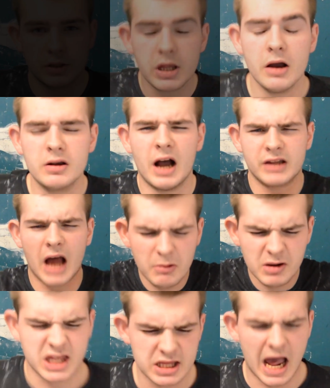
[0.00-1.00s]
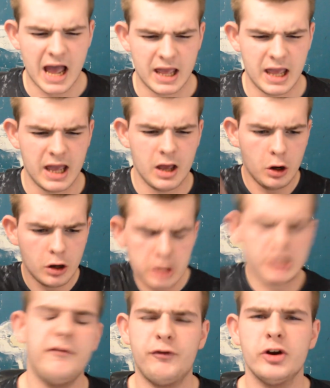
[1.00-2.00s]
So guys, I was sat here
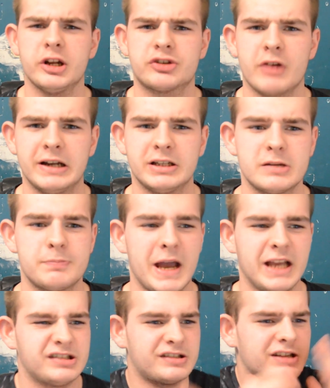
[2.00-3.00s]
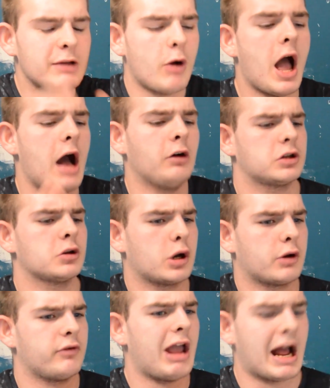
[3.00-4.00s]
looking through the trending page to see what else I'm
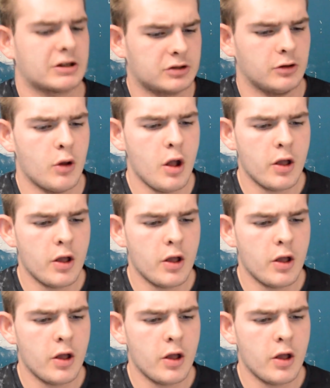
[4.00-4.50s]
going to react to.